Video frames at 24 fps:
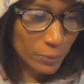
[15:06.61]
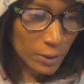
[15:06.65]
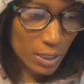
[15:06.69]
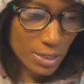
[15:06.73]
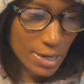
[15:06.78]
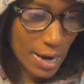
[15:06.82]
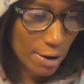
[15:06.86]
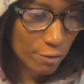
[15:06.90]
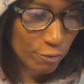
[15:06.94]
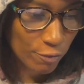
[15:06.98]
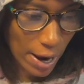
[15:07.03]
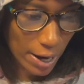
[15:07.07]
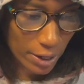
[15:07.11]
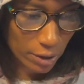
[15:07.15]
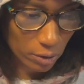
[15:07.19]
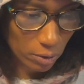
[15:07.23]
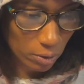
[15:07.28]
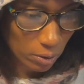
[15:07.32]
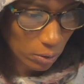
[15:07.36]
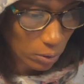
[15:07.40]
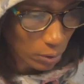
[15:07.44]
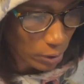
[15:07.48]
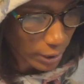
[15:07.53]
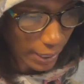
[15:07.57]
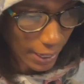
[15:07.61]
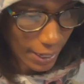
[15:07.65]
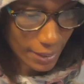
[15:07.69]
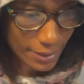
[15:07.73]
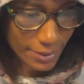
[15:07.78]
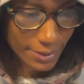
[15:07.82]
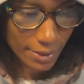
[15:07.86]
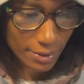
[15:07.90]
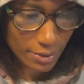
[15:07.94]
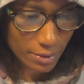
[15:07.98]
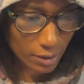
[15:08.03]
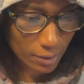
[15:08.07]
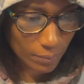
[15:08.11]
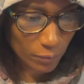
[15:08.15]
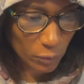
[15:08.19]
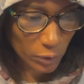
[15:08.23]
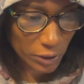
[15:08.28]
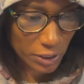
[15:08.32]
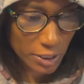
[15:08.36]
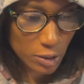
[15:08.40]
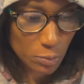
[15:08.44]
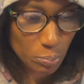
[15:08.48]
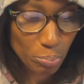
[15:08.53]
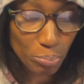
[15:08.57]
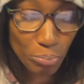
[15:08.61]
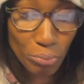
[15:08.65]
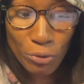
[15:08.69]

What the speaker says: yet radical organicism with this